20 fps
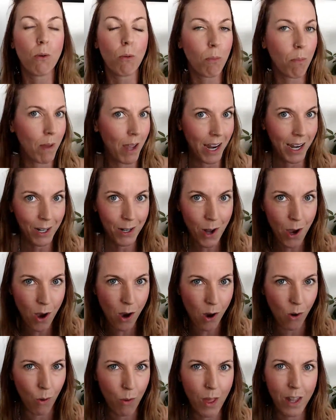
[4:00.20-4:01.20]
may
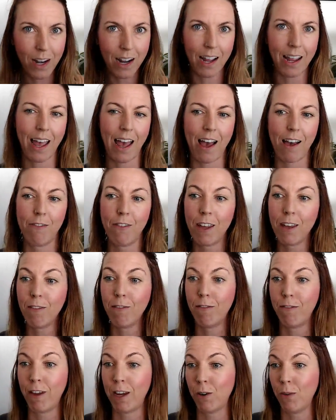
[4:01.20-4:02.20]
know that I have a
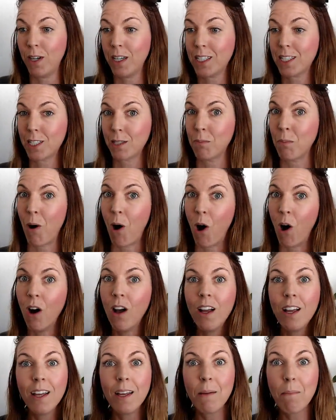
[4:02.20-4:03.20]
very
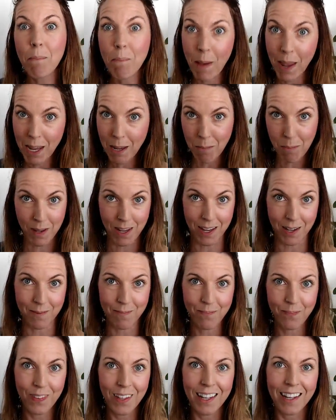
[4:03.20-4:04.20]
small
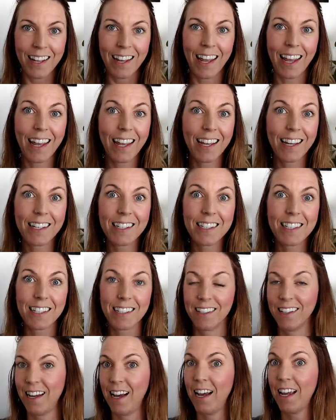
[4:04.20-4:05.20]
baby,
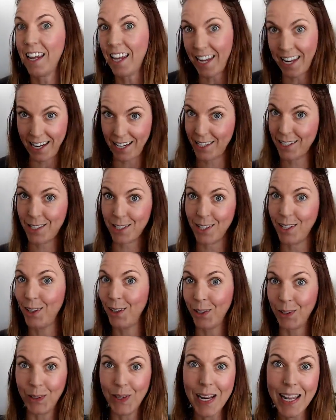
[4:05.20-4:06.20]
and he's
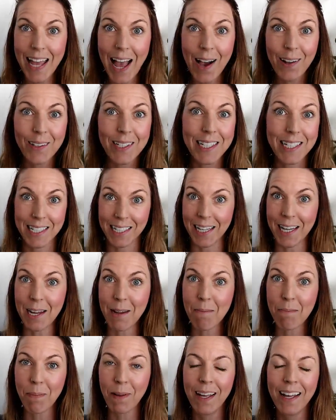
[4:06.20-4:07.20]
learning how to
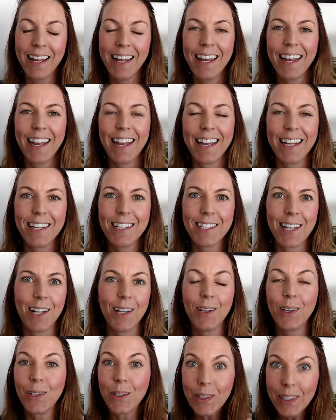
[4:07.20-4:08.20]
sleep. He's
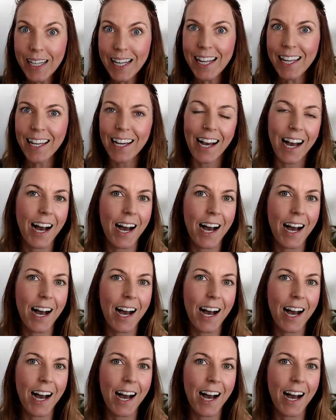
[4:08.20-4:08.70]
learning